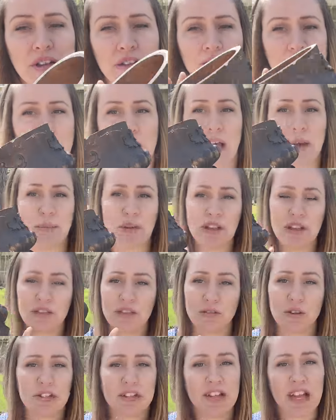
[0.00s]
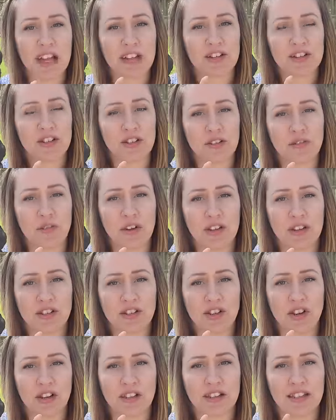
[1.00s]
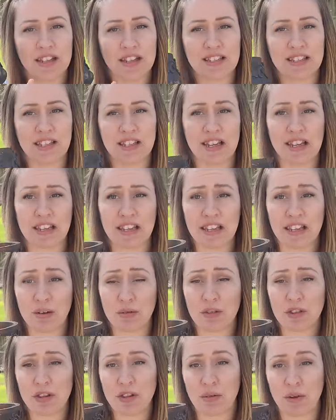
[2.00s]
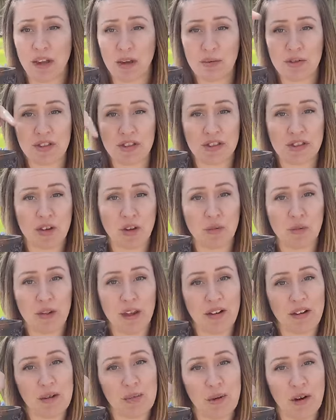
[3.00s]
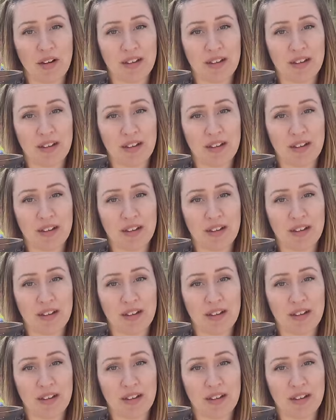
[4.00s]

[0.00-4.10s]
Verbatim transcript: So I'm going to do a textured finish on this, and I think it would look great with a topiary ball